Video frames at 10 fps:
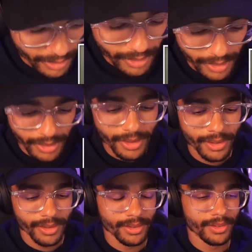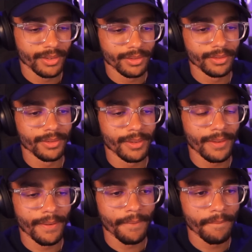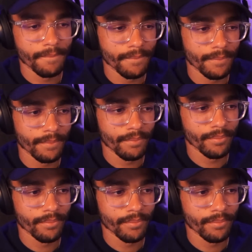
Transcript: Ago, you posted this on a message board